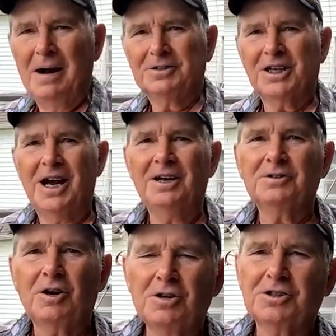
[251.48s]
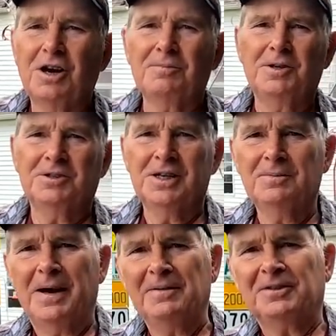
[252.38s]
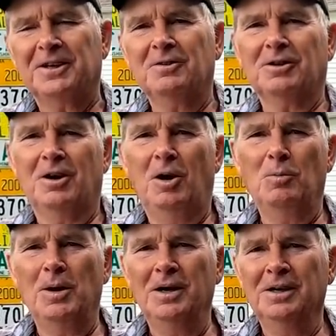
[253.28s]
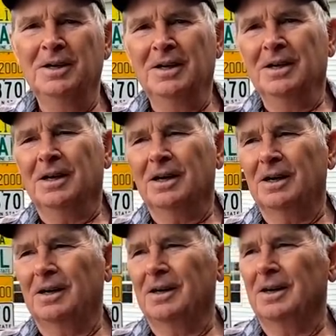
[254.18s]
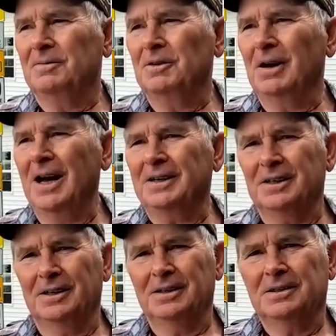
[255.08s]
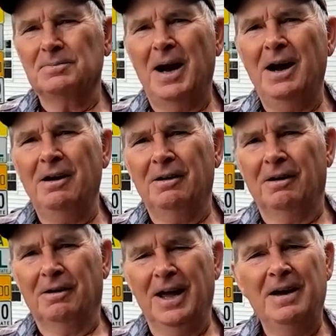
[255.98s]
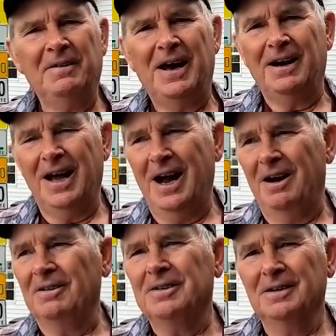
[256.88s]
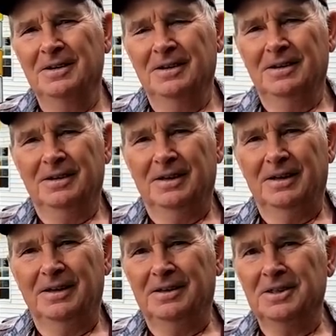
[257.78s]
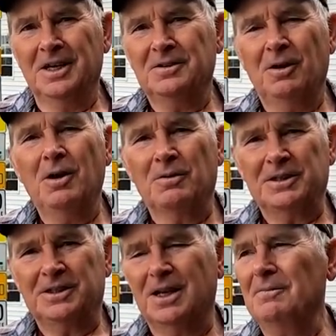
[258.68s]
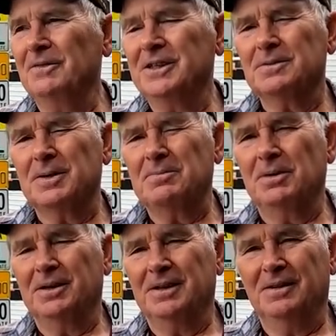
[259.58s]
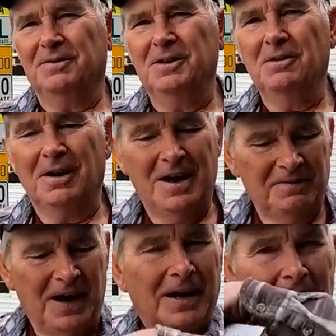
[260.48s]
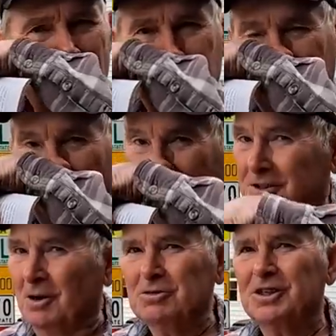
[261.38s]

Al Childs, Cross Star Museum, Afton, Oklahoma. If you'd like to smile or laugh out loud, and there's nothing wrong with you, come visit me. But if you don't laugh out loud, don't